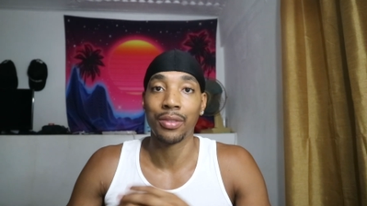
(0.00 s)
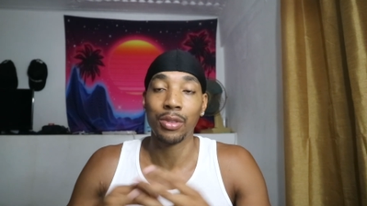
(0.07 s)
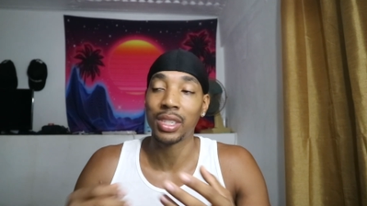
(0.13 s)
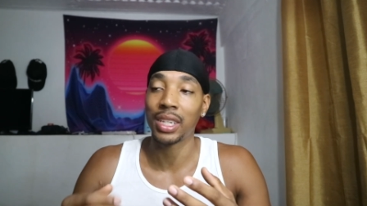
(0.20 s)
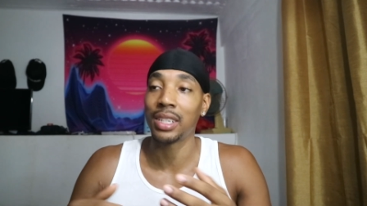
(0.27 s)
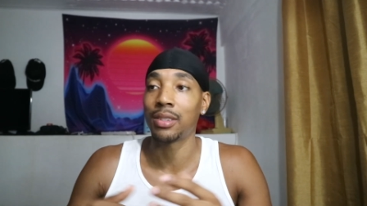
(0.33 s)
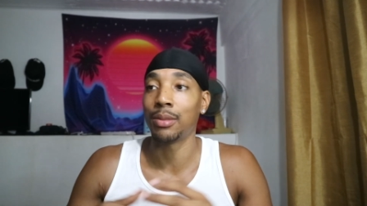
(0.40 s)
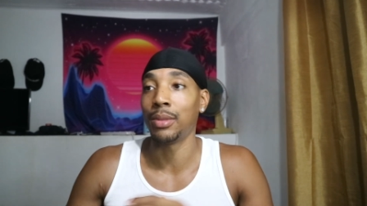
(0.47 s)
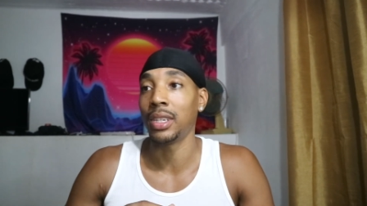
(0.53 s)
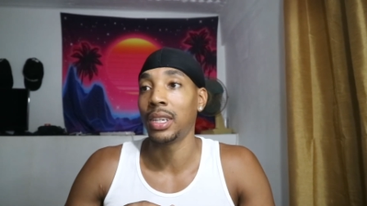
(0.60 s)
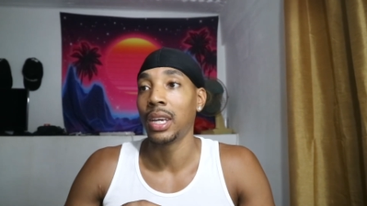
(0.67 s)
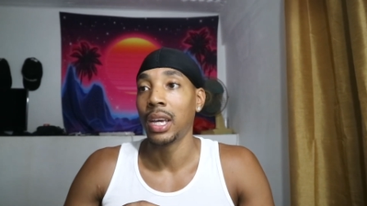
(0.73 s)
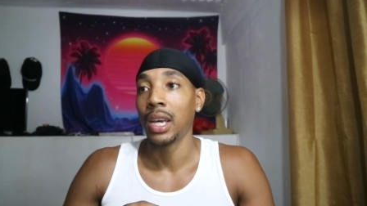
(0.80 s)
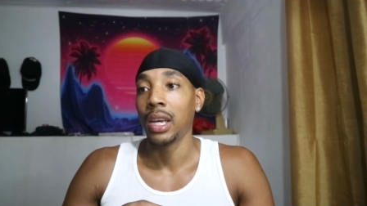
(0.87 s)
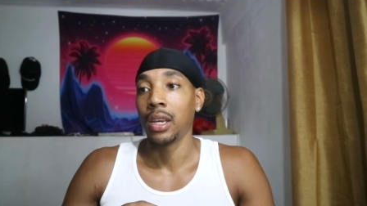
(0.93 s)
If you say to me,
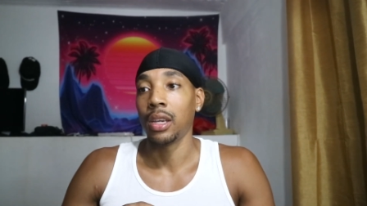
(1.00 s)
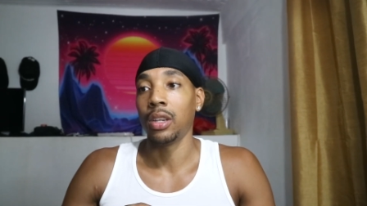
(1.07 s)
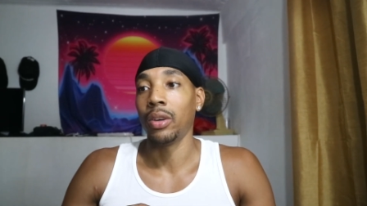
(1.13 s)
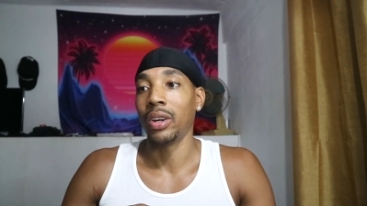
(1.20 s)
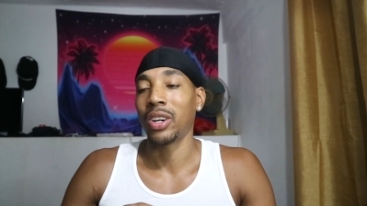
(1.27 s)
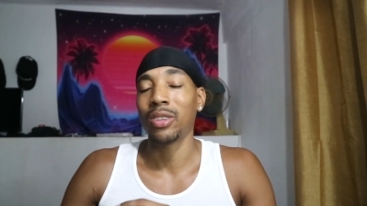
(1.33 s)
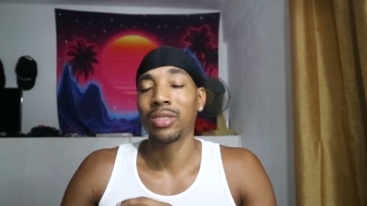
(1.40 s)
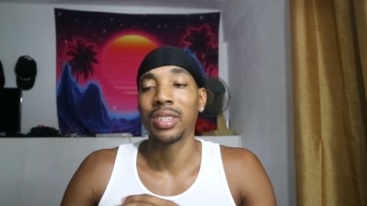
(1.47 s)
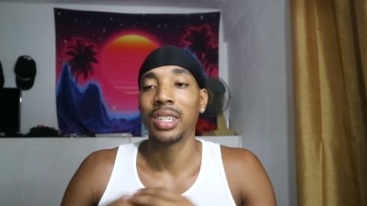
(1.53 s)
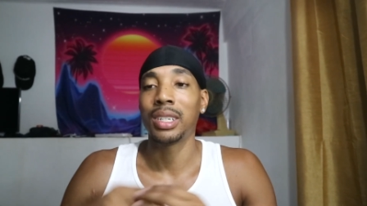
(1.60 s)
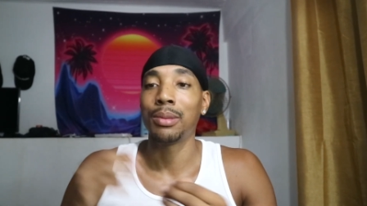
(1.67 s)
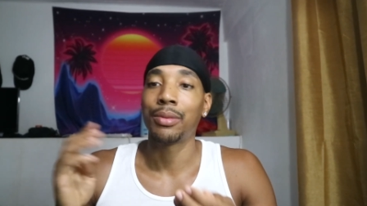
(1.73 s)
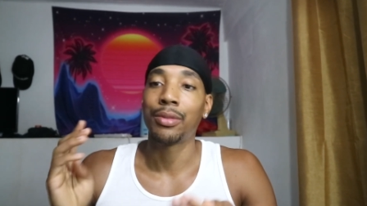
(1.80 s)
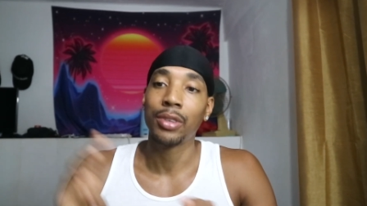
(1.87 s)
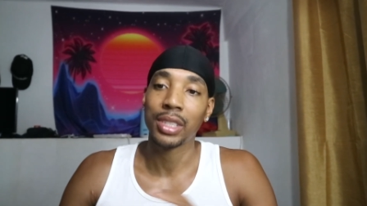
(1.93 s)
you know, I go to the
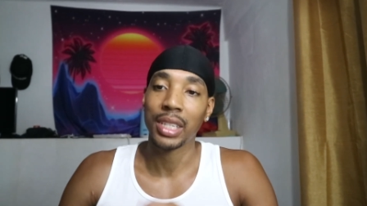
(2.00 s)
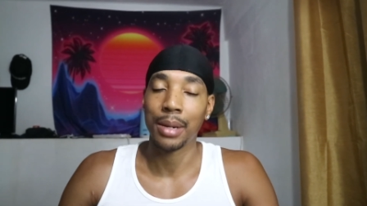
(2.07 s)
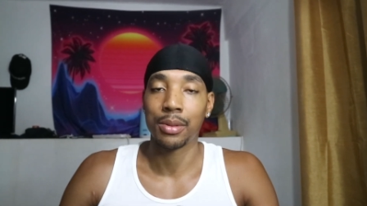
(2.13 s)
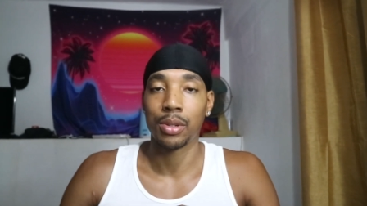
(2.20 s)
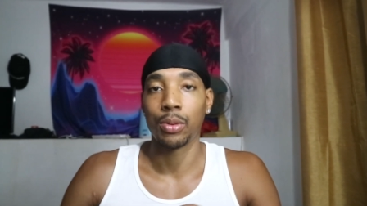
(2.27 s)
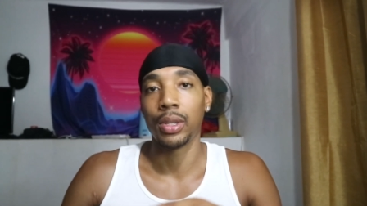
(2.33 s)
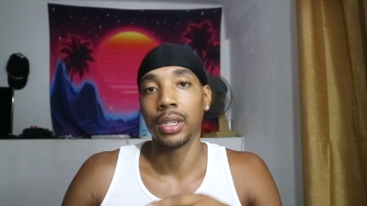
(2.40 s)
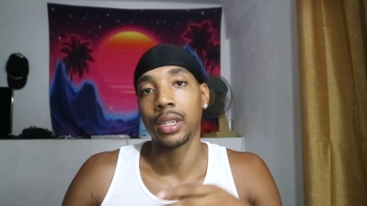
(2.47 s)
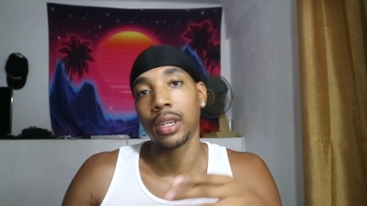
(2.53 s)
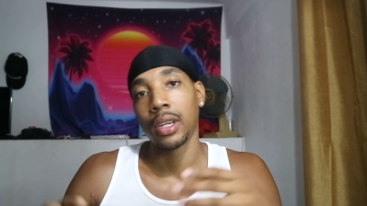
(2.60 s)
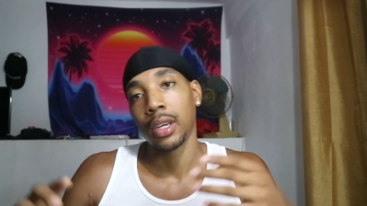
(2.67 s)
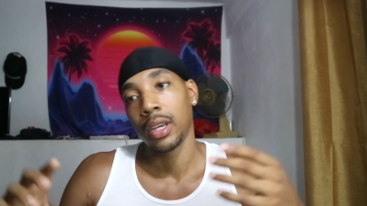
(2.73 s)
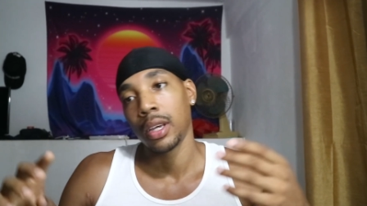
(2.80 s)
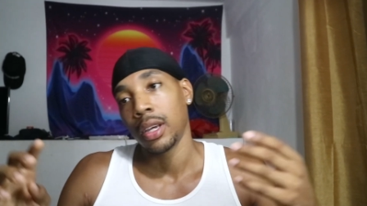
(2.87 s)
gym 4 times a week,